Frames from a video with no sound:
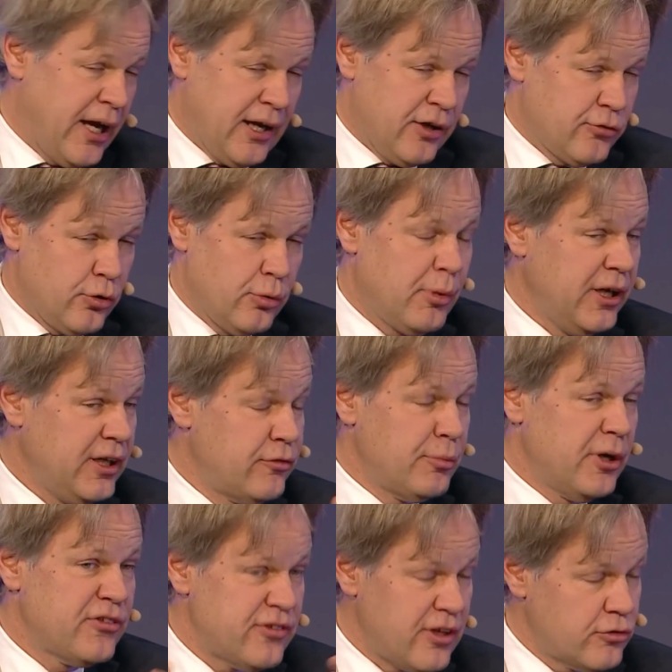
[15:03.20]
banks or
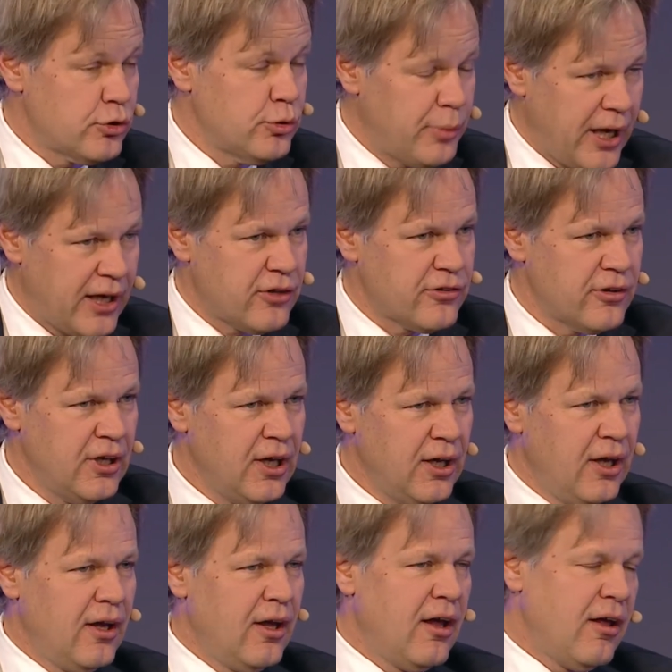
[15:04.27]
even by central banks,
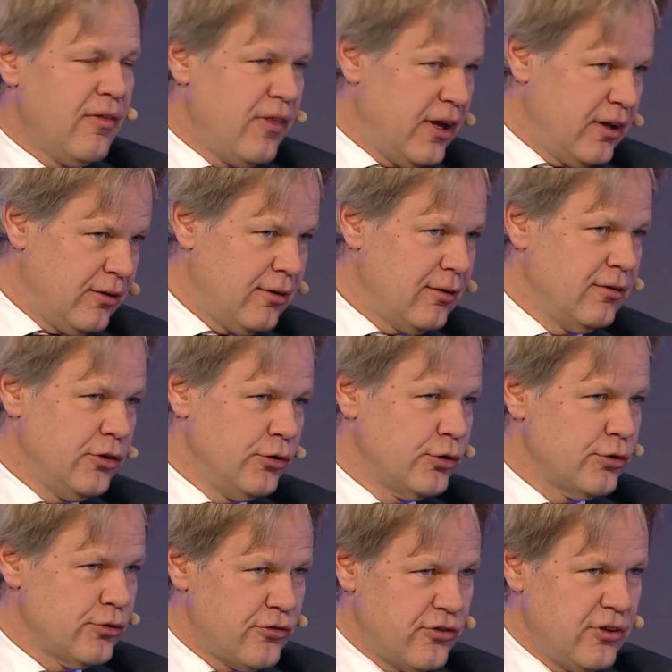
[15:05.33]
then you
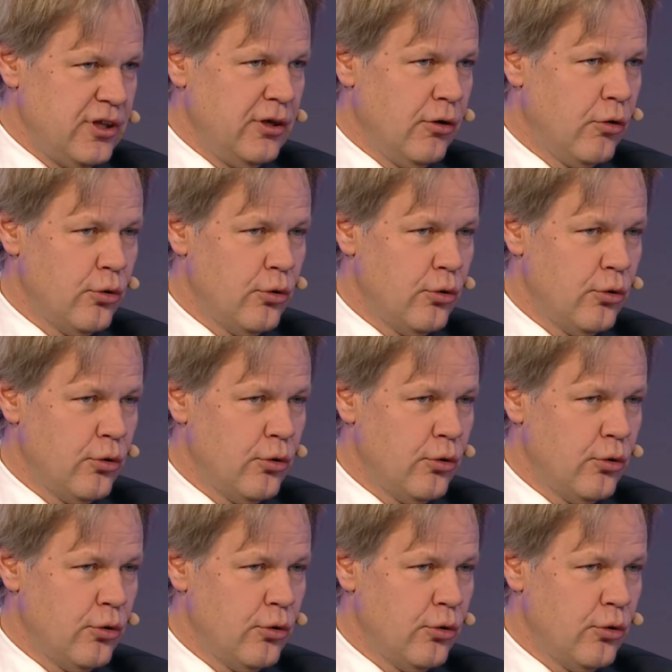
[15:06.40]
could see a